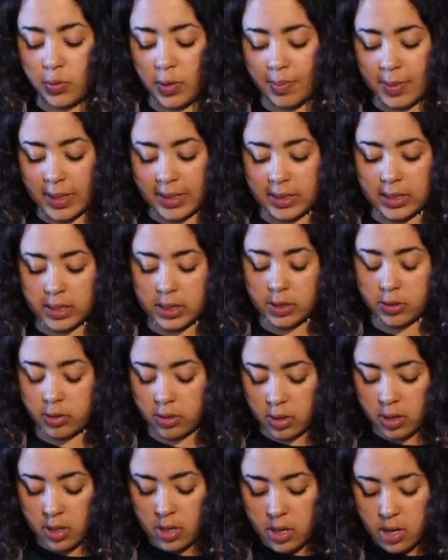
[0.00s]
to with my
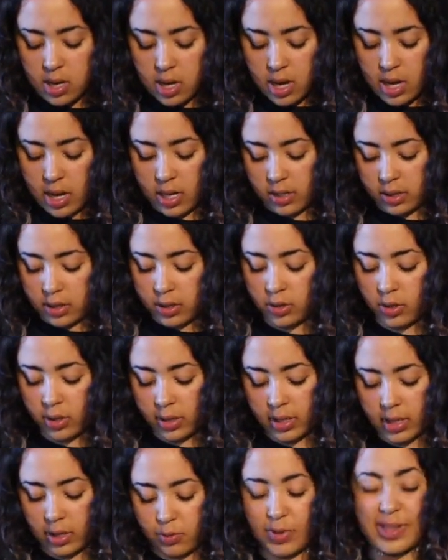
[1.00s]
sister. And
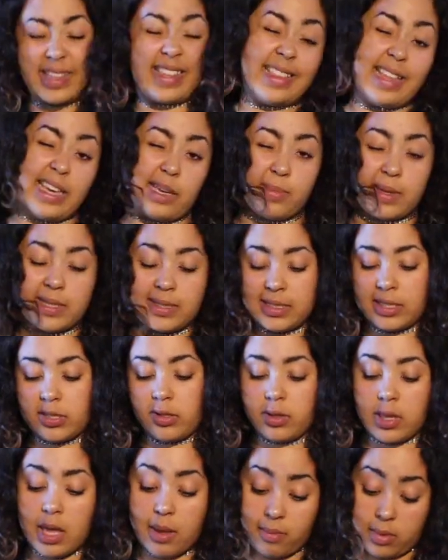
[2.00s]
not that I really like my
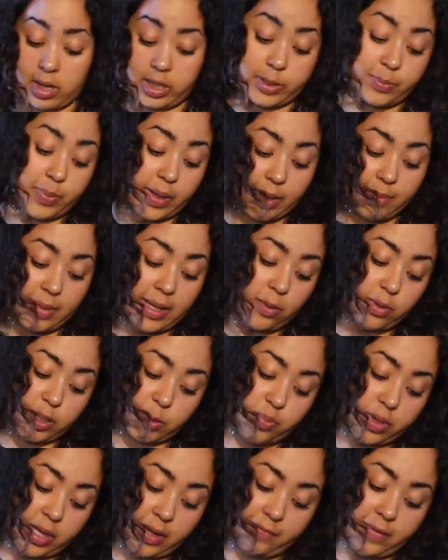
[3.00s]
sister that much, but I mean, it was
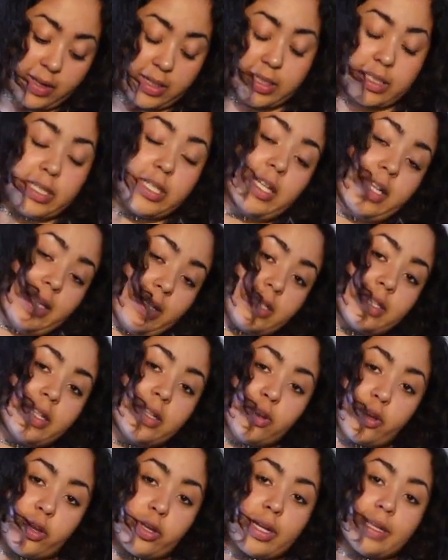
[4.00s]
pretty fun. She's
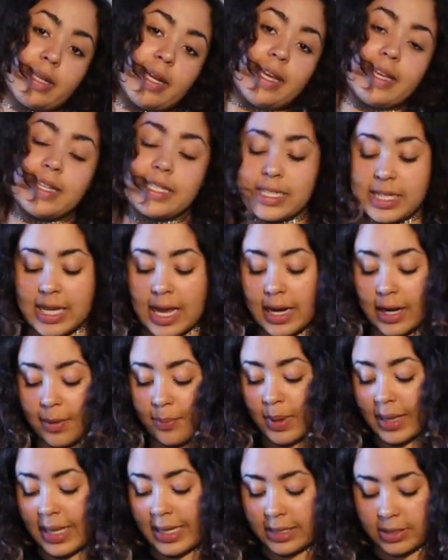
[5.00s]
not gonna lie, she had a
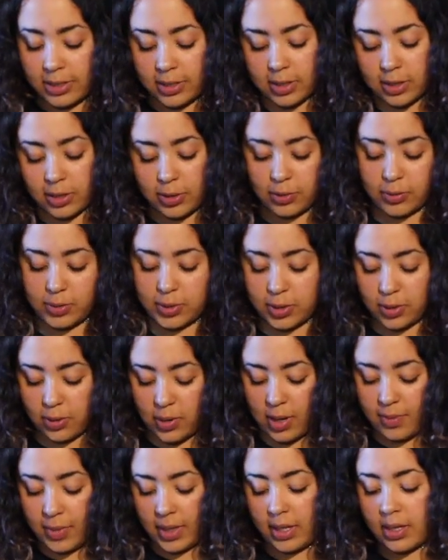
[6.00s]
blast too. So
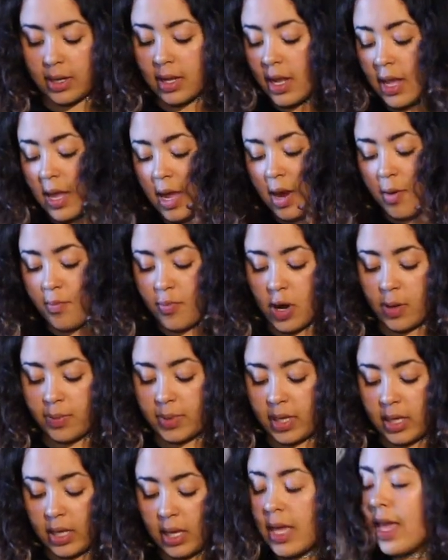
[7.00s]
I mean,
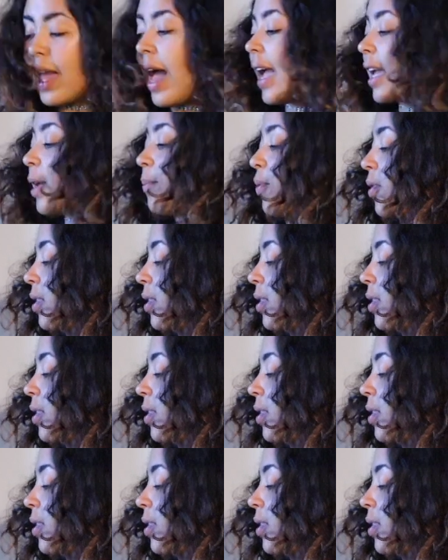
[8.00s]
probably I can